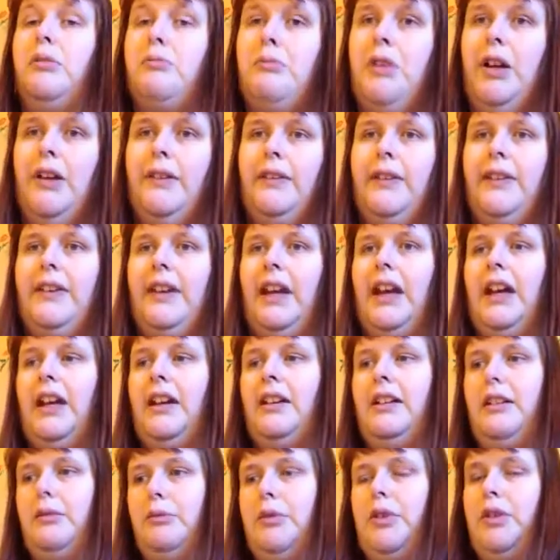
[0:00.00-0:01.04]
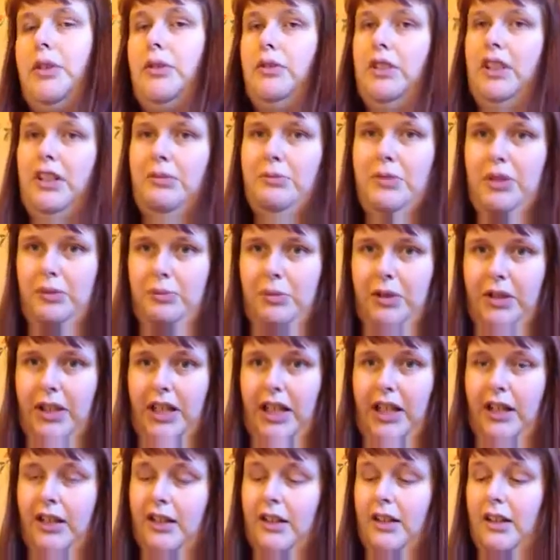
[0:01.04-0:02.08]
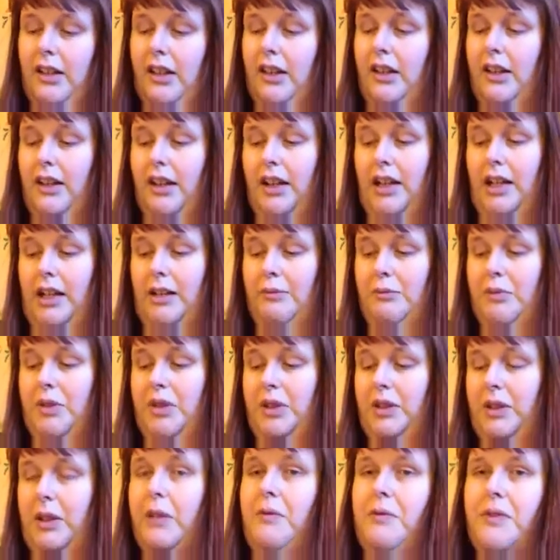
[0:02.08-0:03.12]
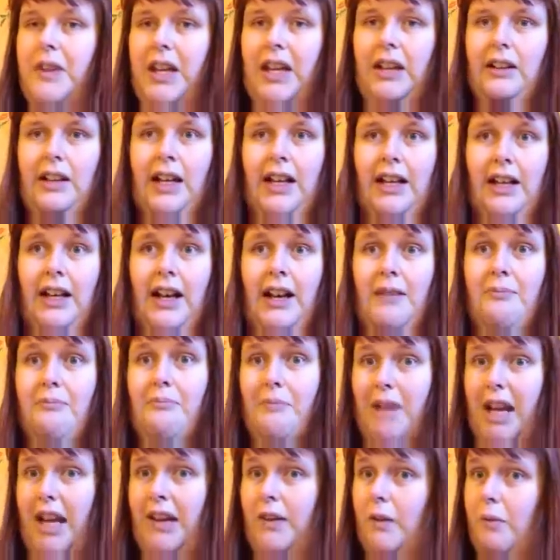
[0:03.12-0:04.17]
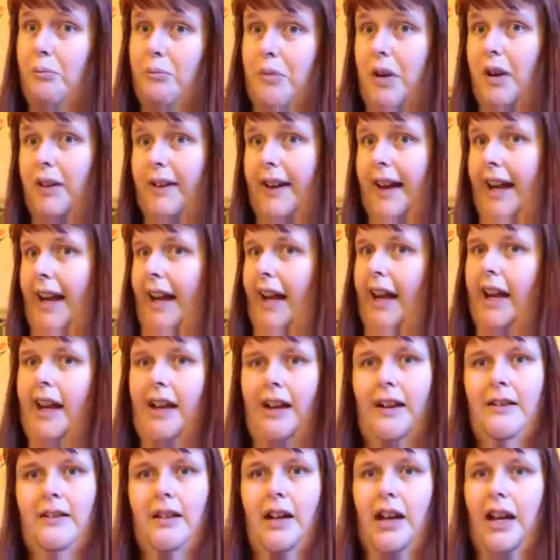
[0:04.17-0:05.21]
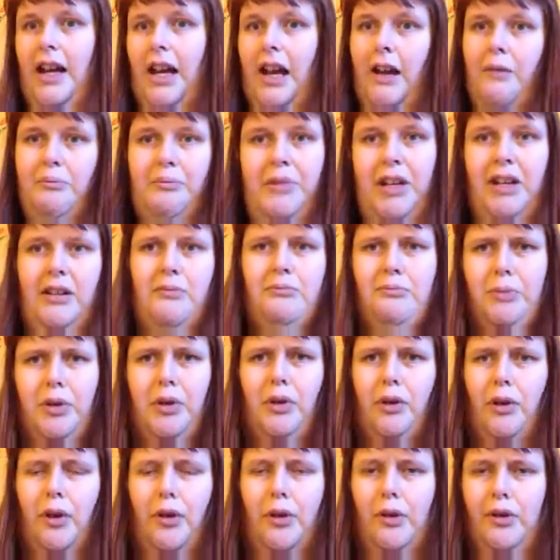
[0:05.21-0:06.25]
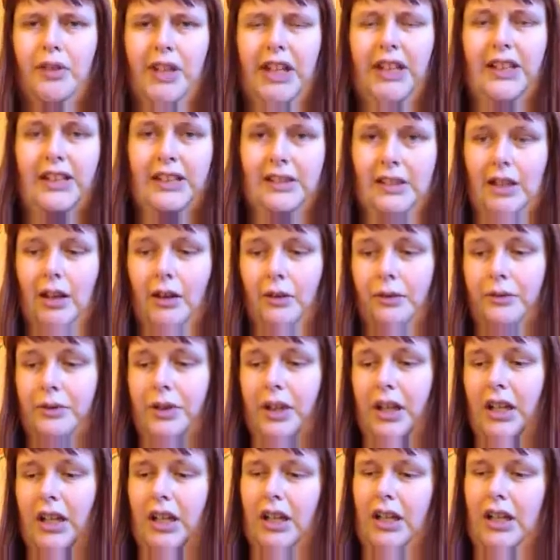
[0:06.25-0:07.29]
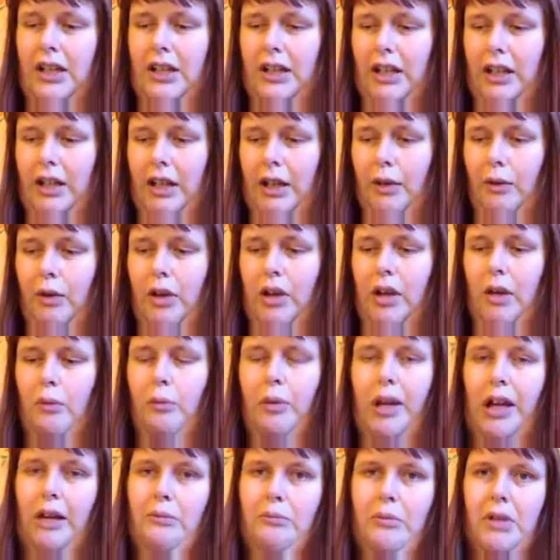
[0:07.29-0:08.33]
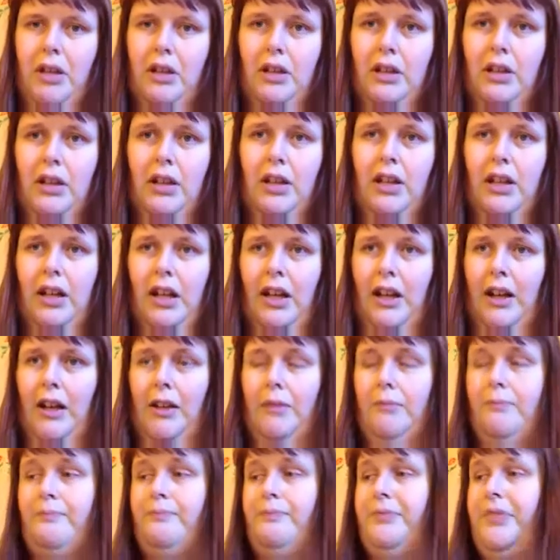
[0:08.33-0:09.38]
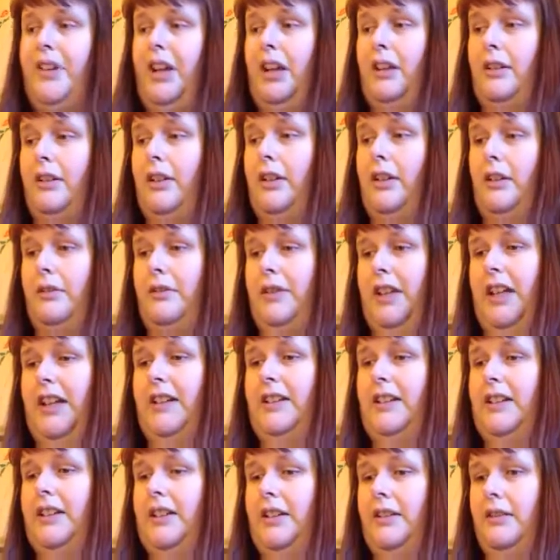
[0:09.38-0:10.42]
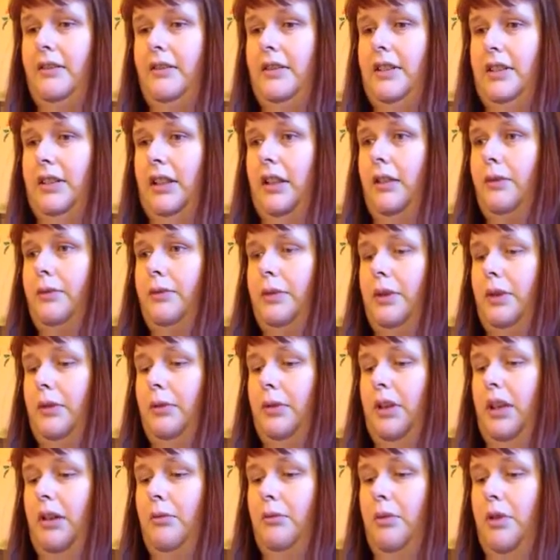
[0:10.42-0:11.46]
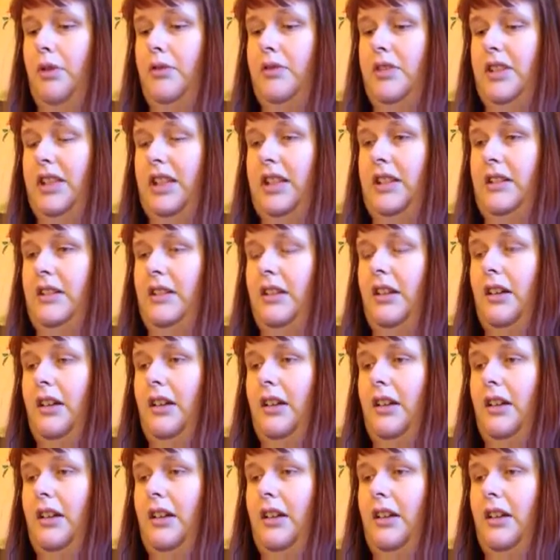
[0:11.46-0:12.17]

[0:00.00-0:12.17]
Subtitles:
of months, and it was Christmas money. So don't think like I'm made of money and I have been and bought all this stuff, you know, on a whim. A lot of this stuff was what I wanted,